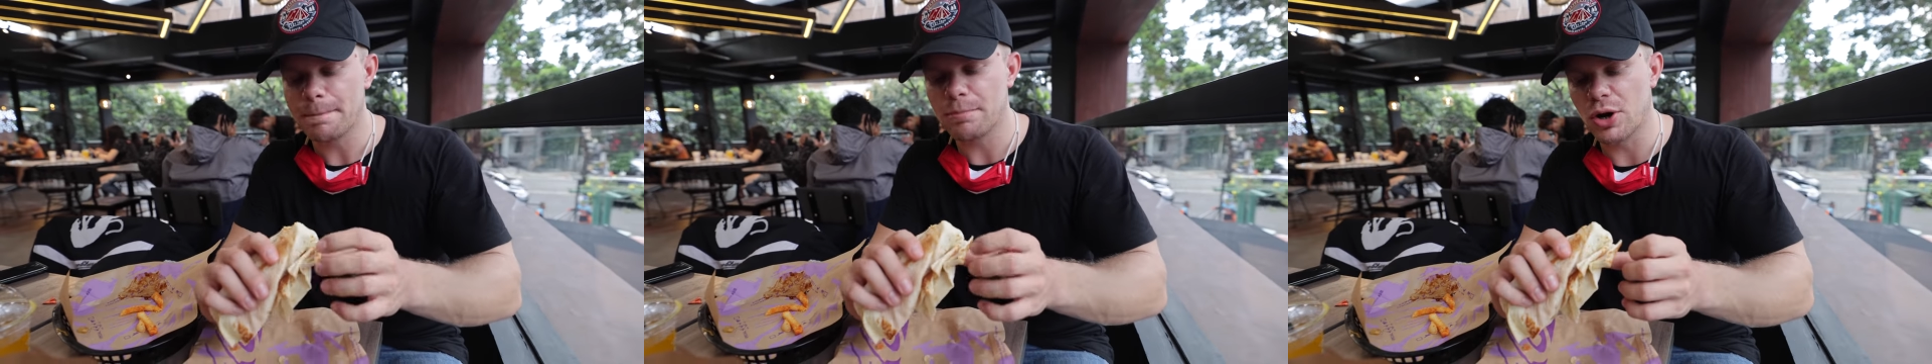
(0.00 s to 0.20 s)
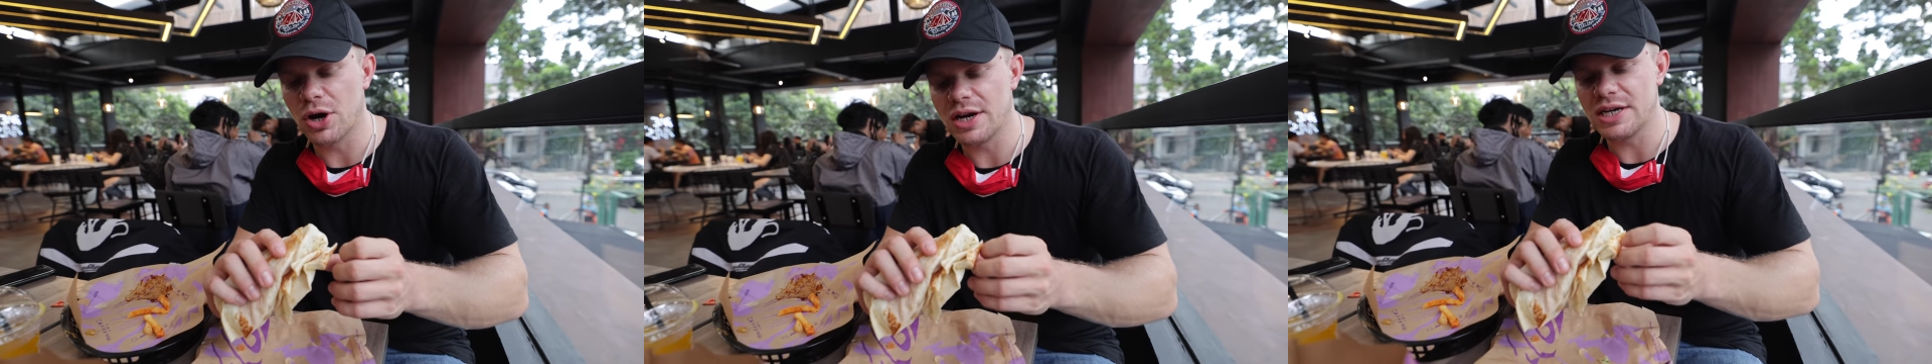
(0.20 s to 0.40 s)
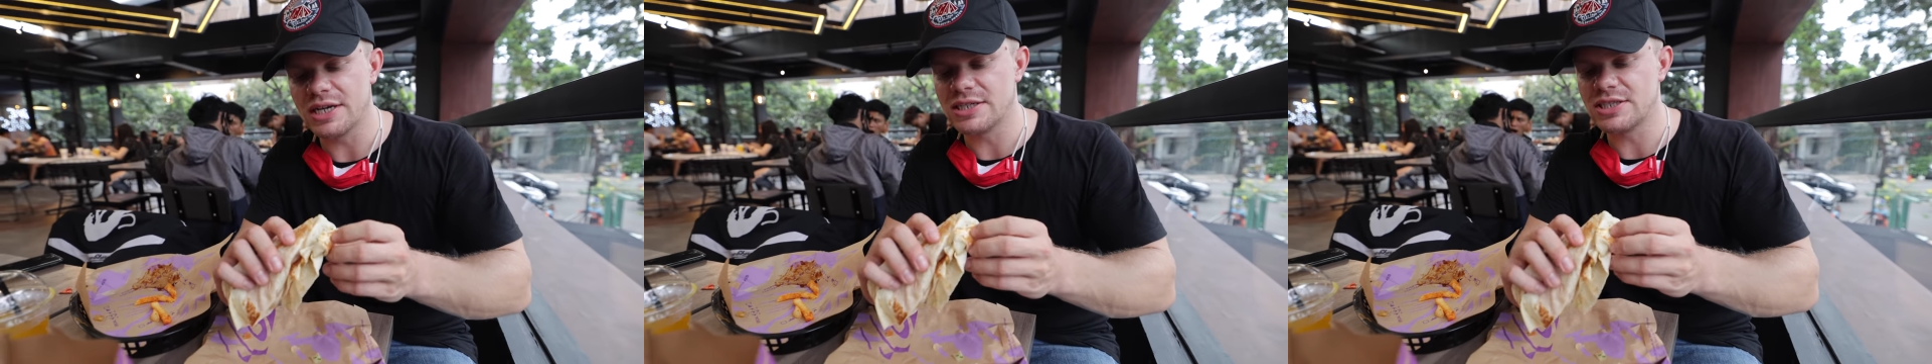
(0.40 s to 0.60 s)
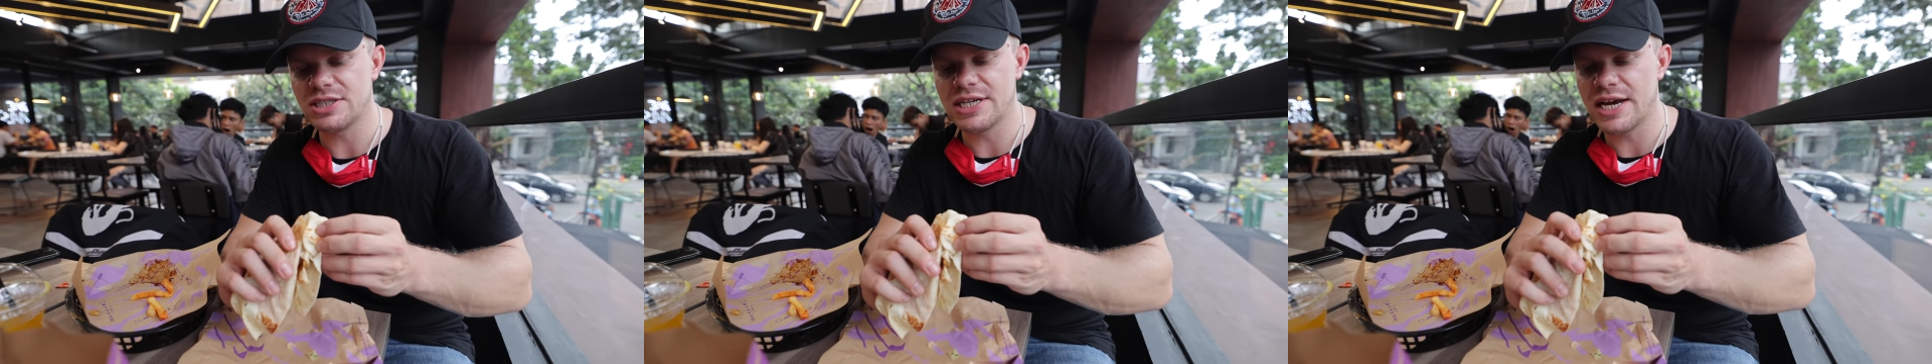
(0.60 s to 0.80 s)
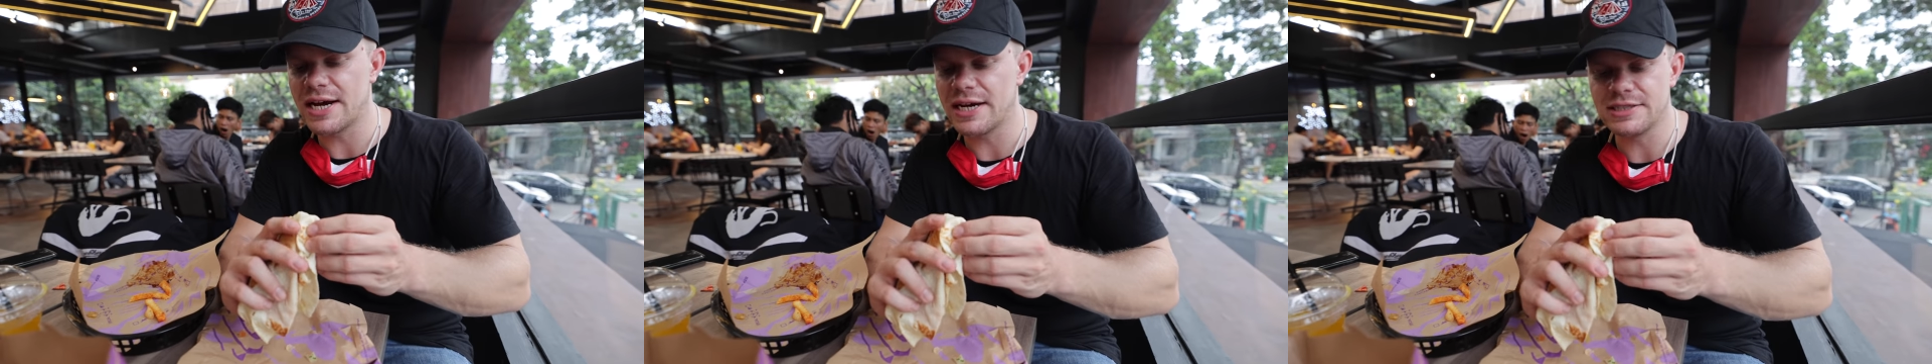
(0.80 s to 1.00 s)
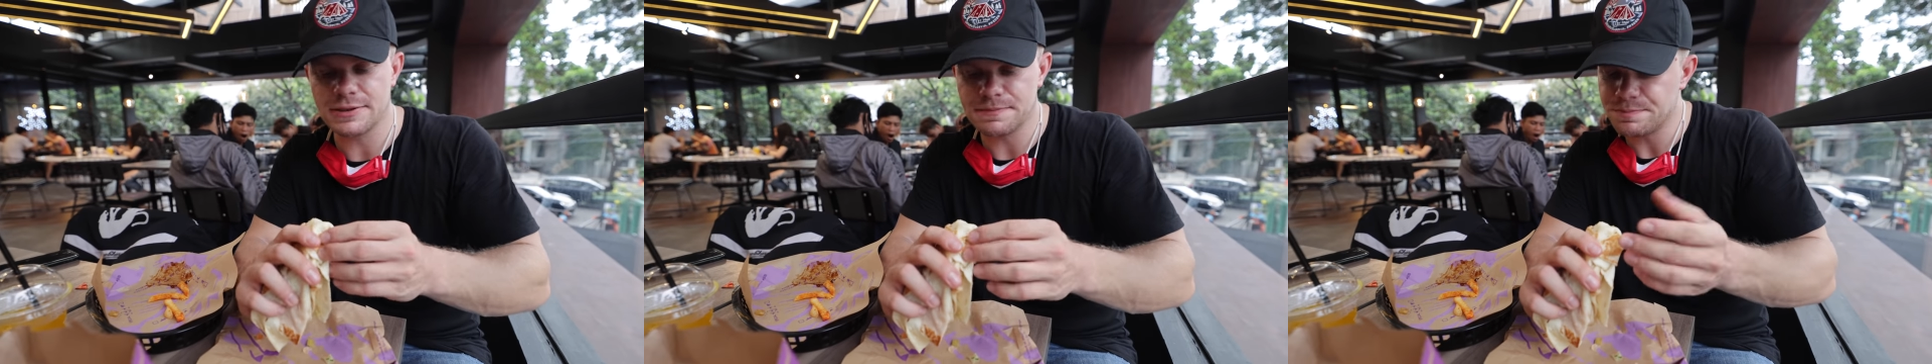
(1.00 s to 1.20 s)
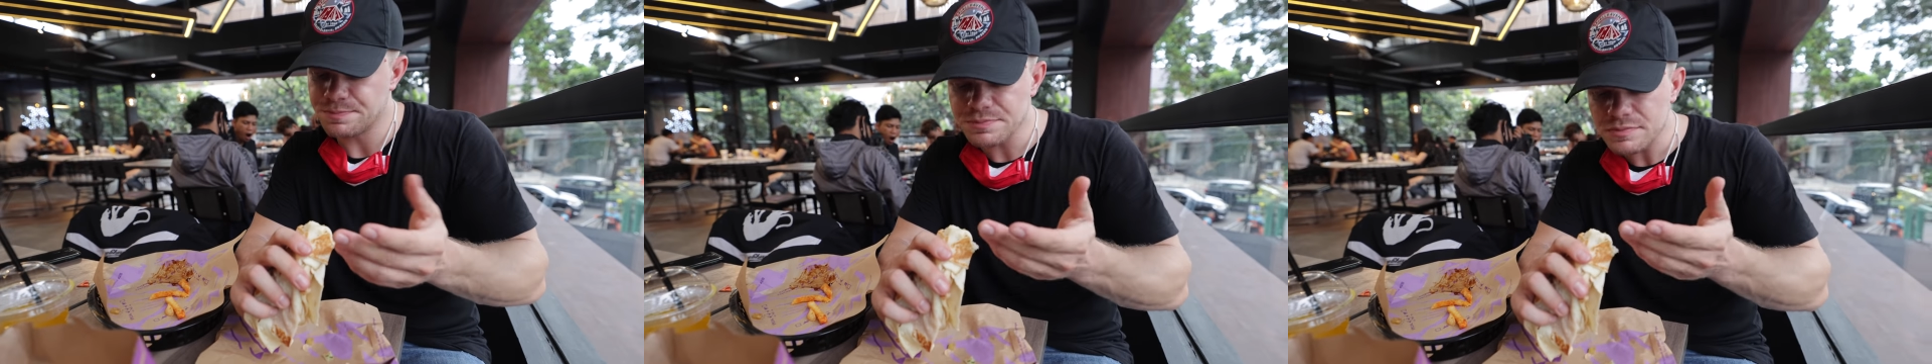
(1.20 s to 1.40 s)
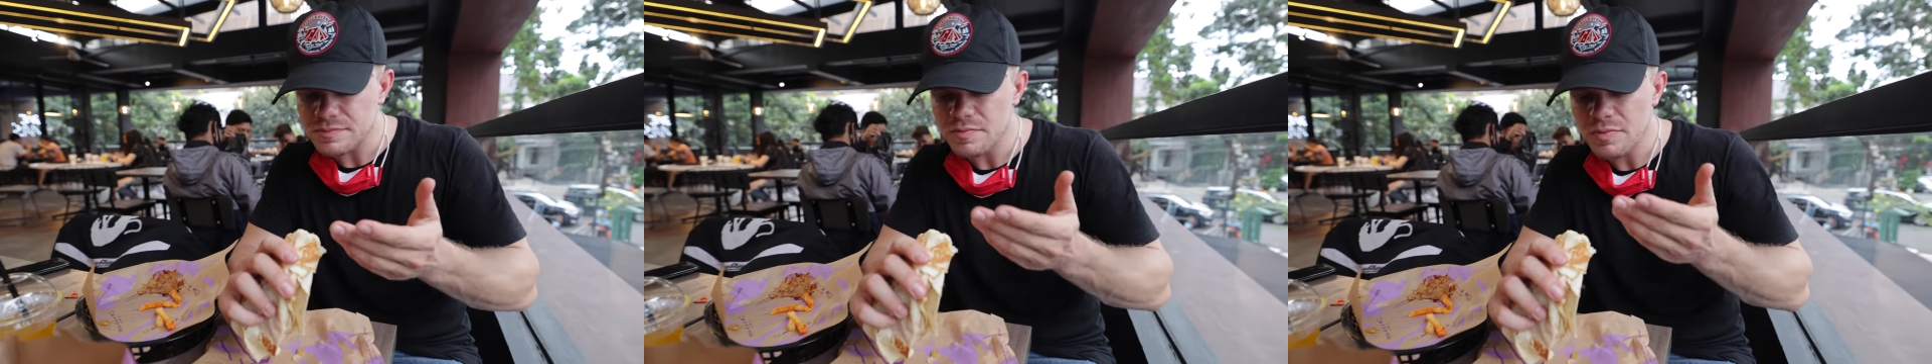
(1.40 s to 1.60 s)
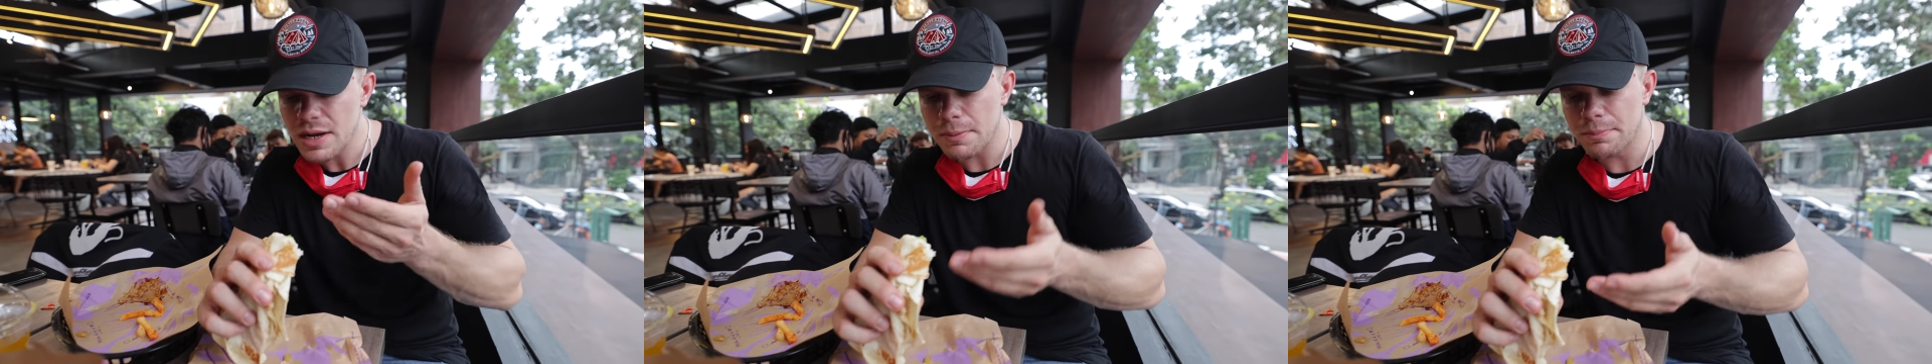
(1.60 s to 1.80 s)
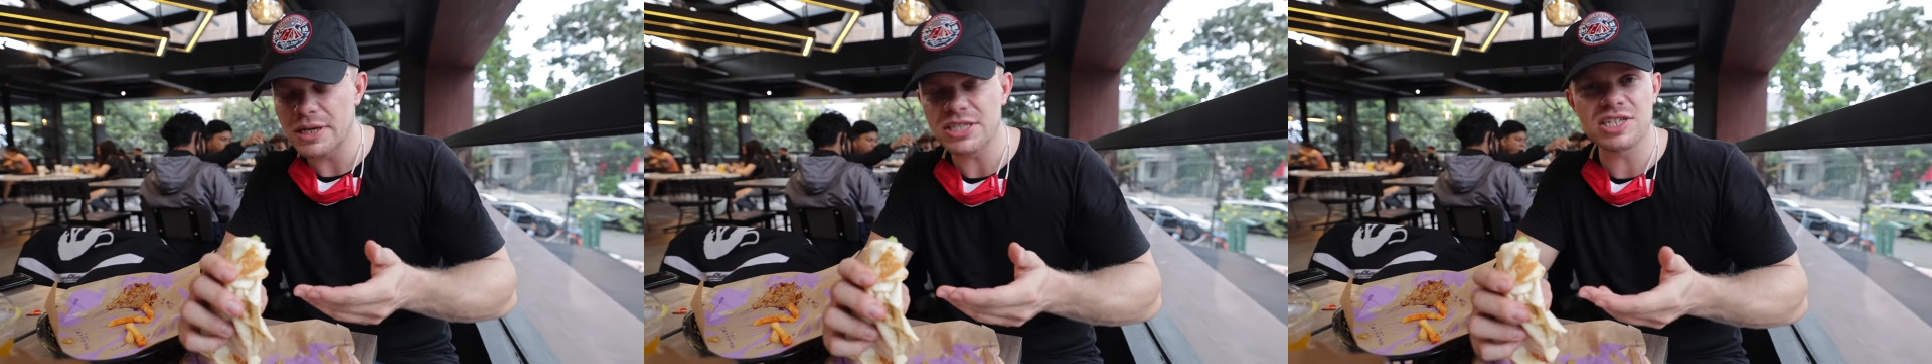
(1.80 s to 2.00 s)
But it's
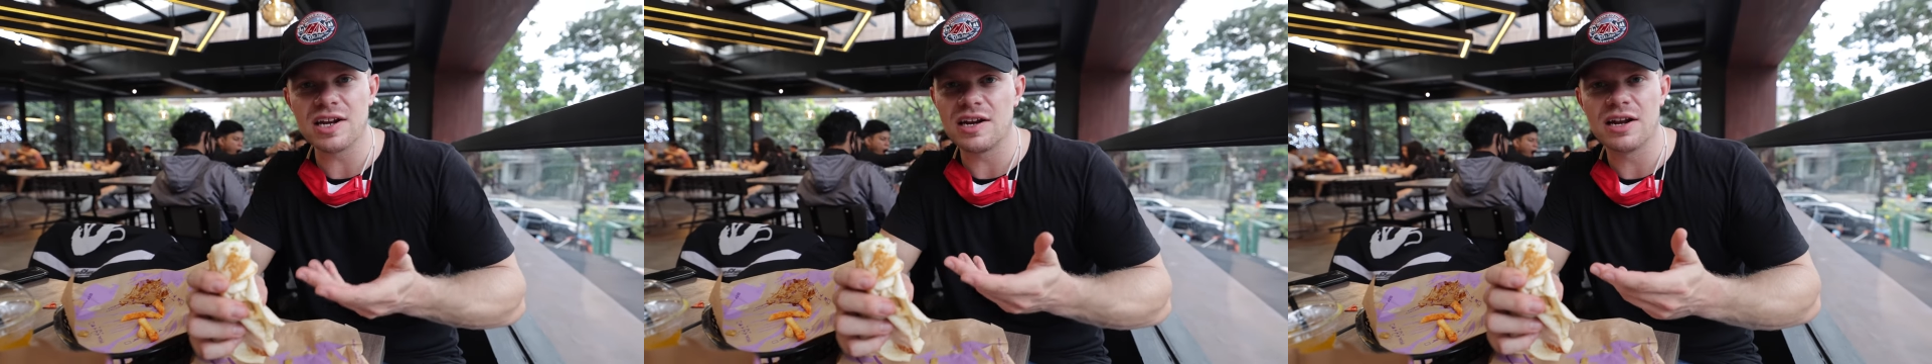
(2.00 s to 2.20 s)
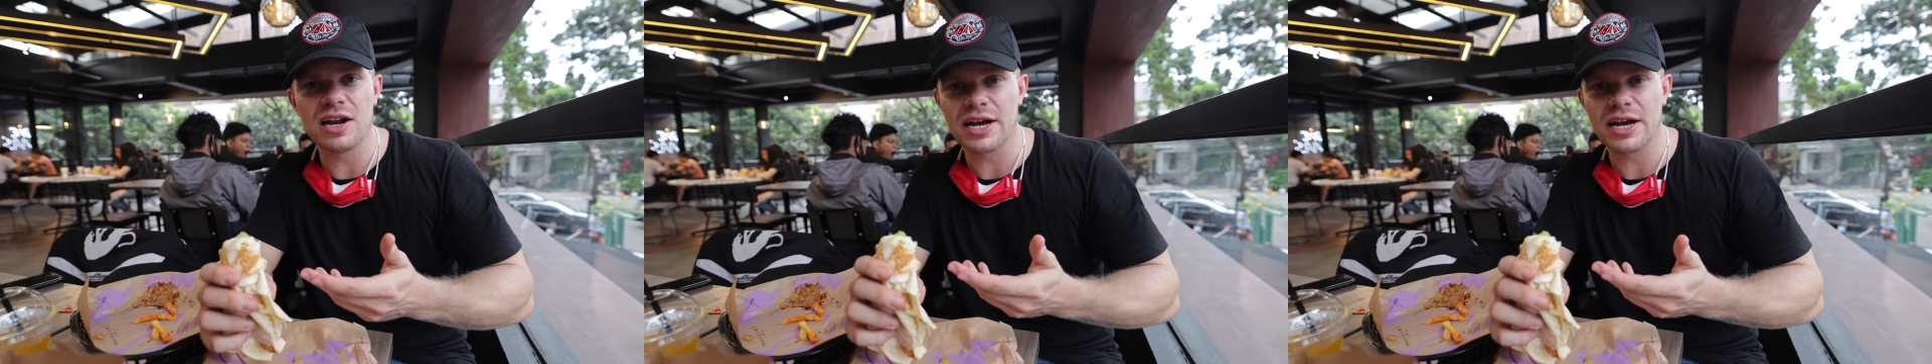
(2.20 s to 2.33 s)
basically